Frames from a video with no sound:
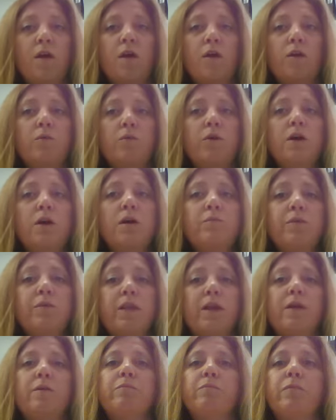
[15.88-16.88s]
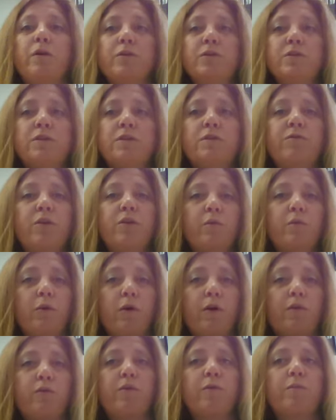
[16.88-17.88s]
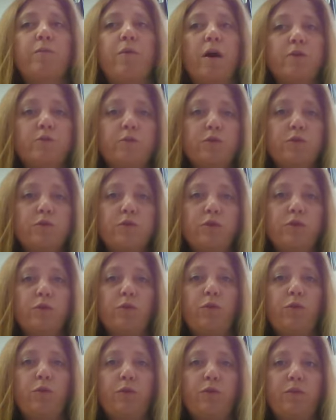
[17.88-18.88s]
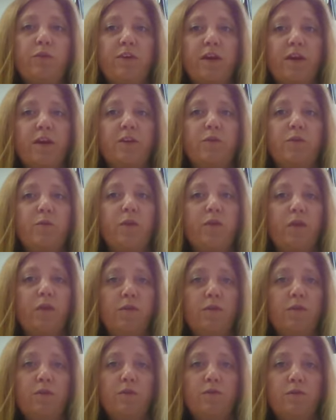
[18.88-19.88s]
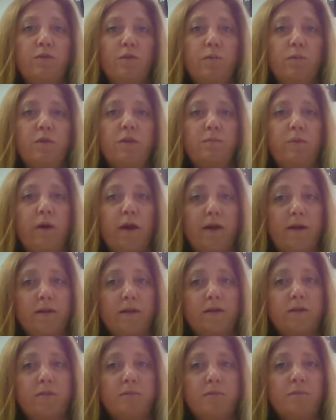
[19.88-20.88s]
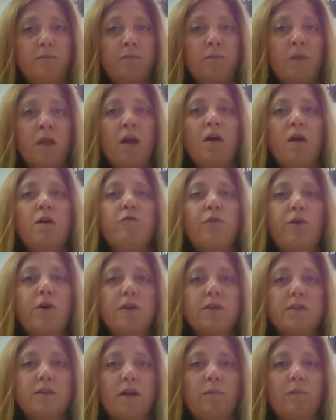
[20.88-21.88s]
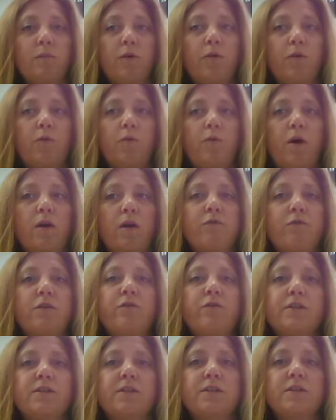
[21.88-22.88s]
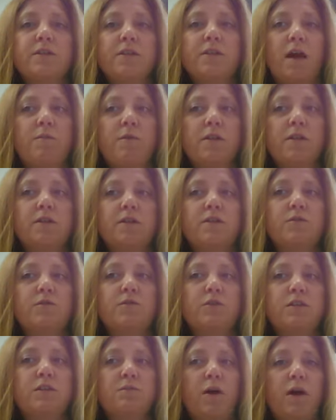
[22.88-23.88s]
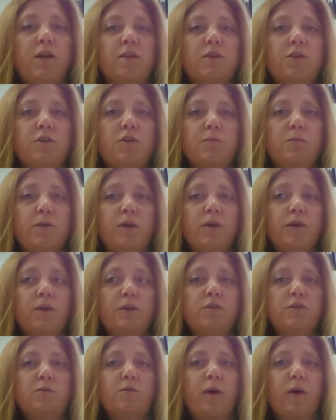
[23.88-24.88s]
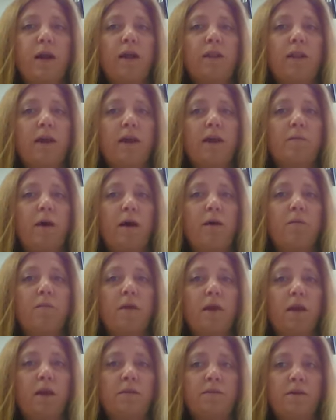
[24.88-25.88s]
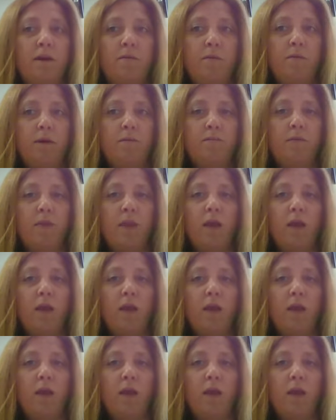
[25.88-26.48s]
You will complete most of your work for Module 2 through 6 within this group space. For example, one of your first assignments is to respond to your peers' What I Like About Me assignment.